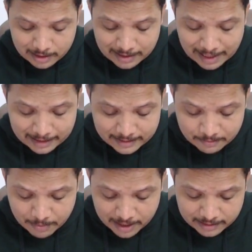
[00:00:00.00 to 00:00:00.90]
that is
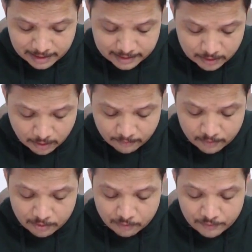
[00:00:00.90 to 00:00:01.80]
basics
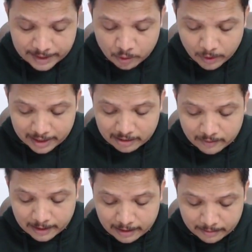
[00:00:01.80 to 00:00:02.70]
of V2I
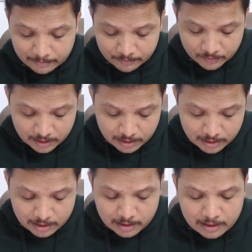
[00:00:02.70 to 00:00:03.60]
converter.
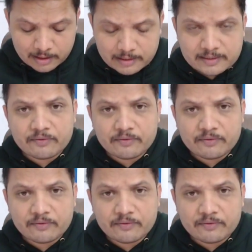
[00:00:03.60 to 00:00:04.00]
See,